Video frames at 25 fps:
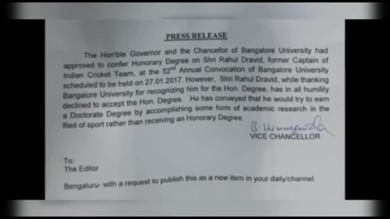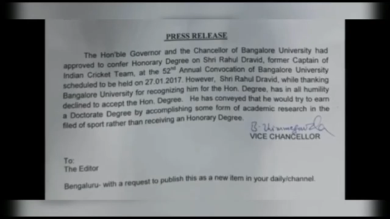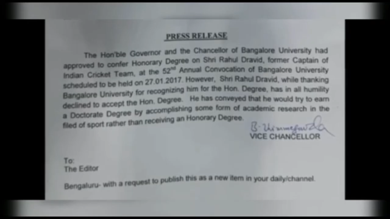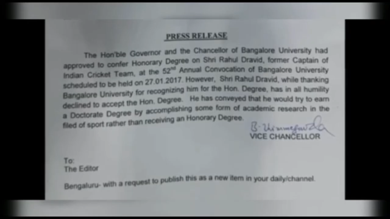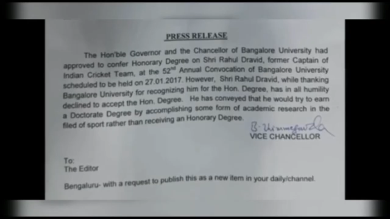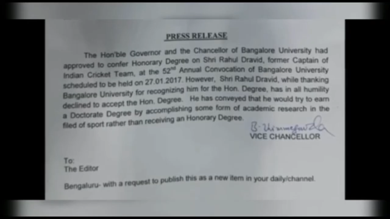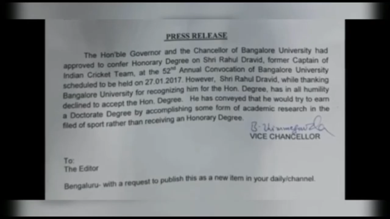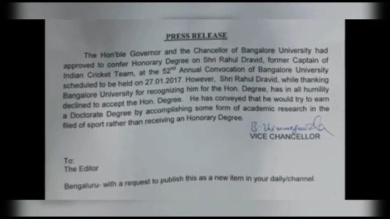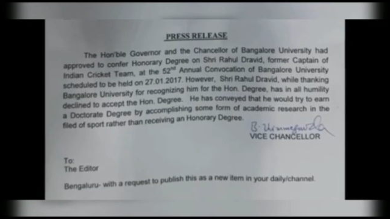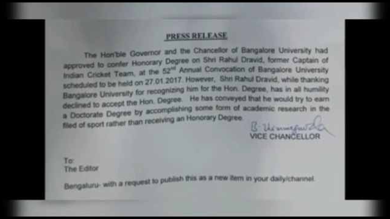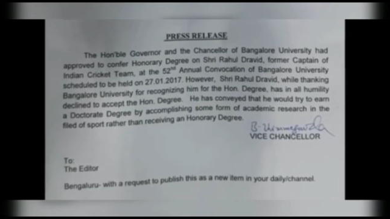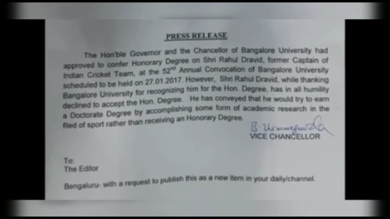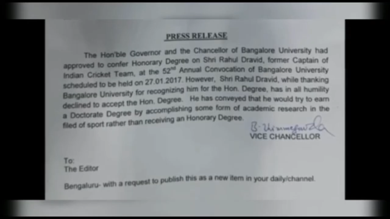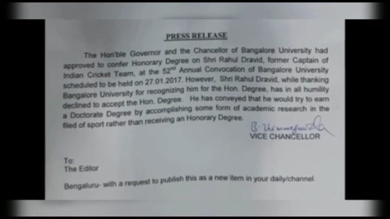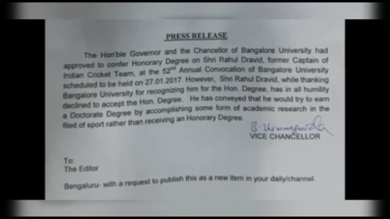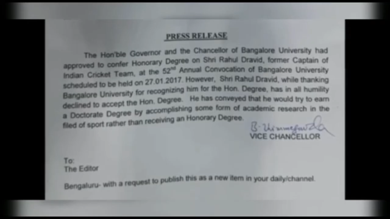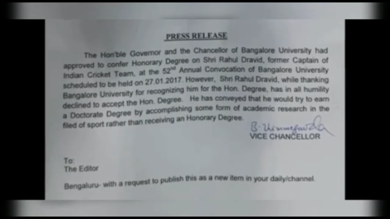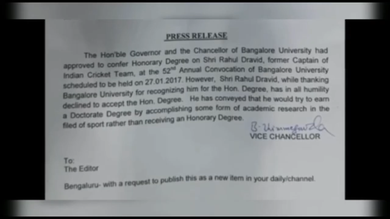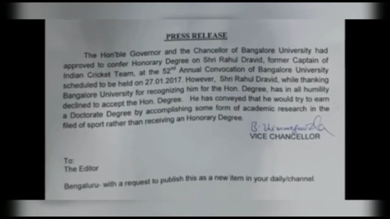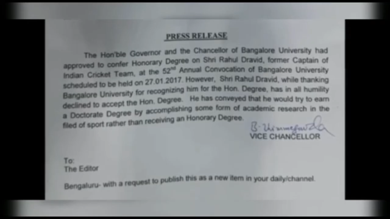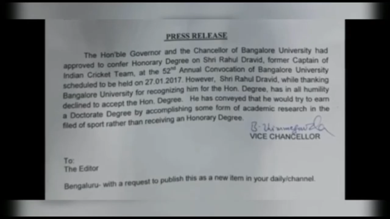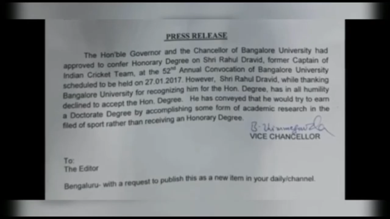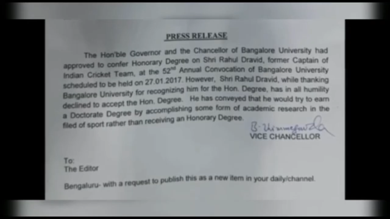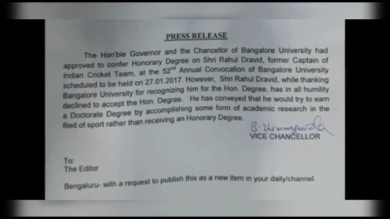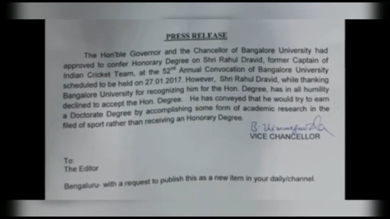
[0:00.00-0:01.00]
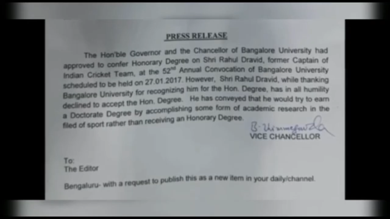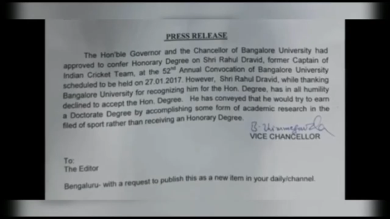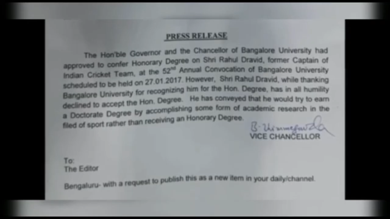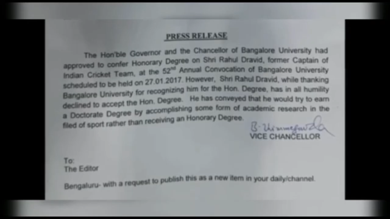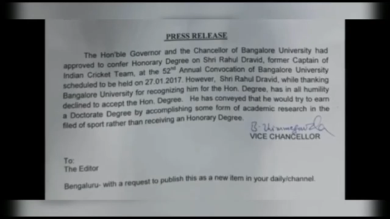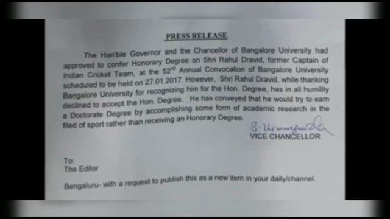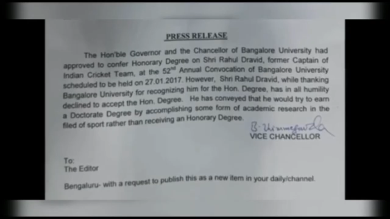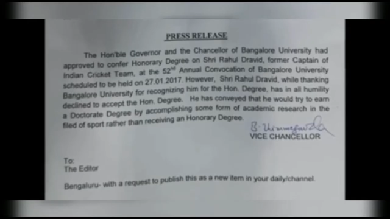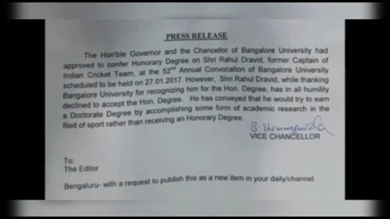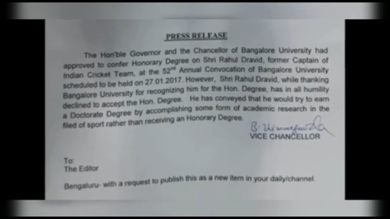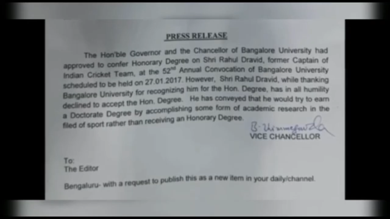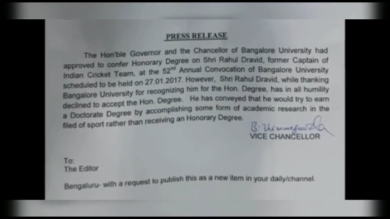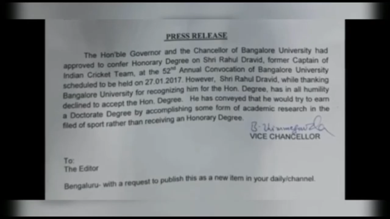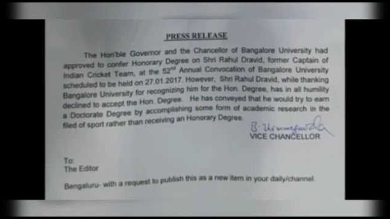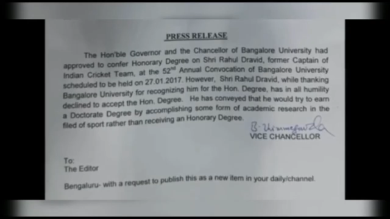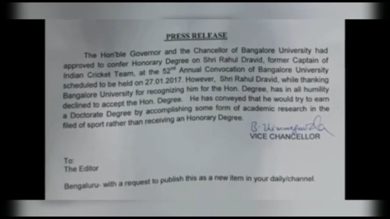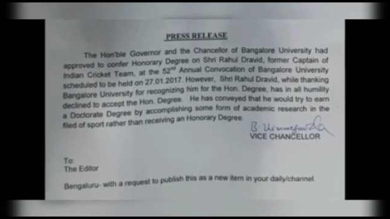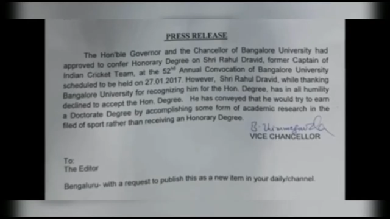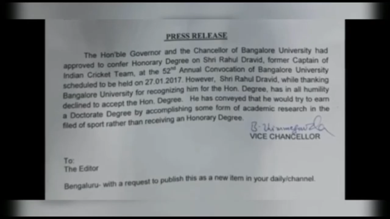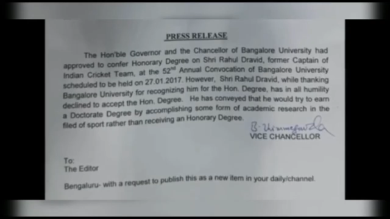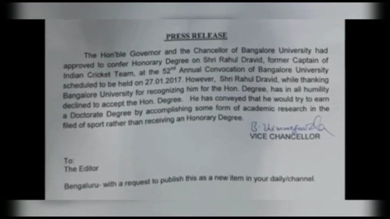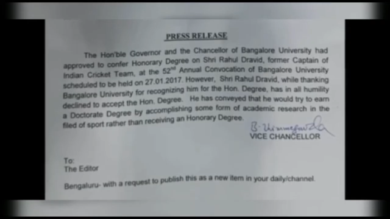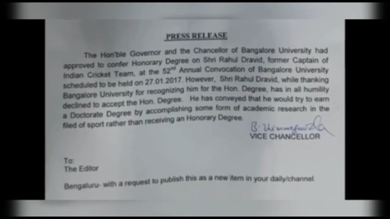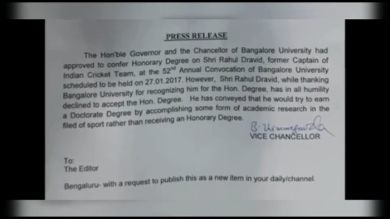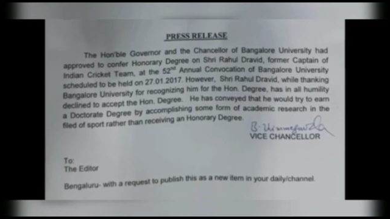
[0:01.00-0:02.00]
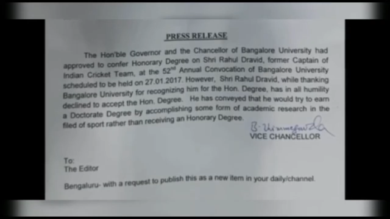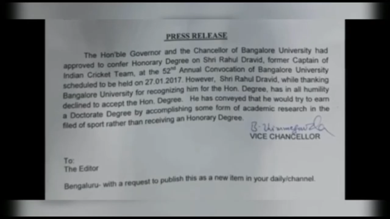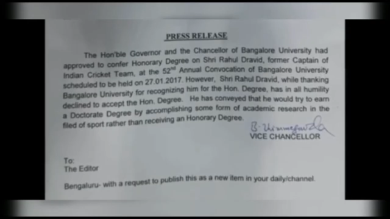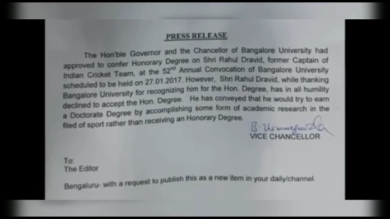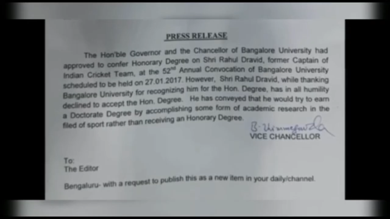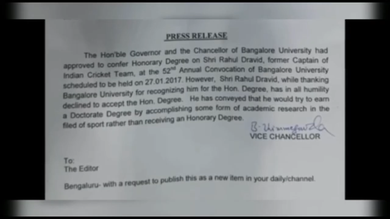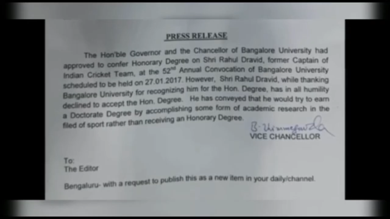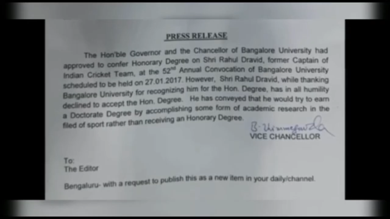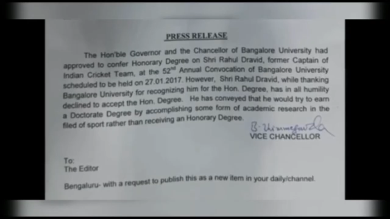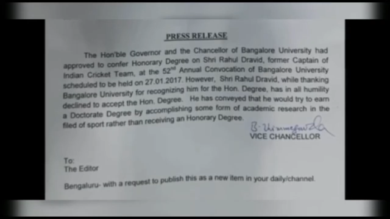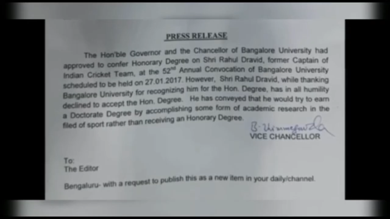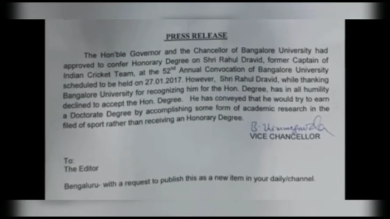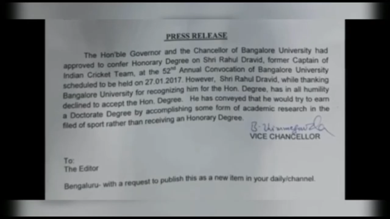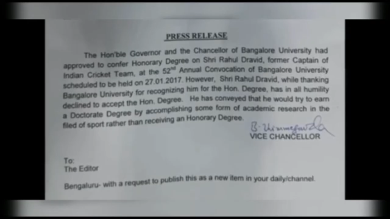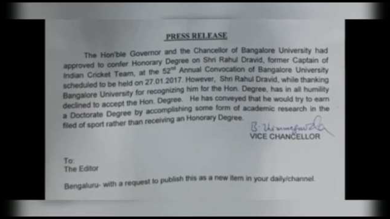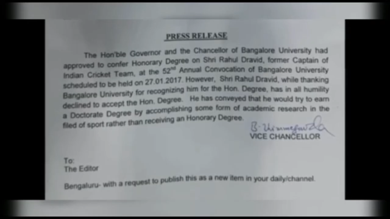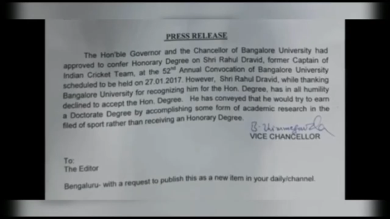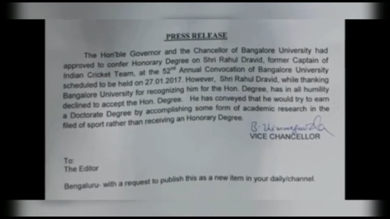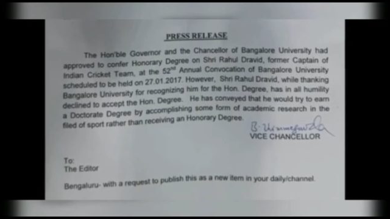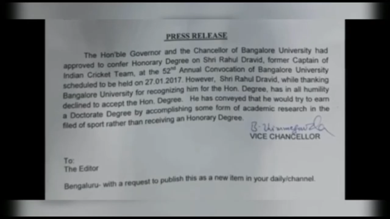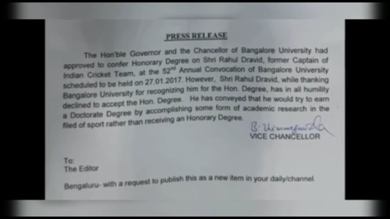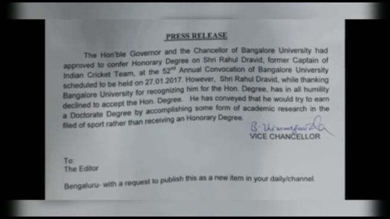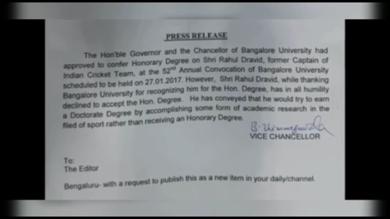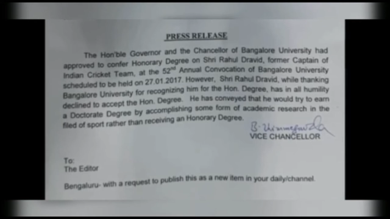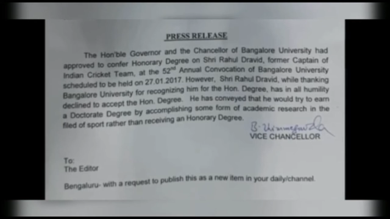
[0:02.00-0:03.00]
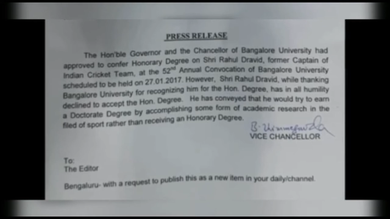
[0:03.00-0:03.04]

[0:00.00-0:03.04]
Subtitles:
(no speaker visible)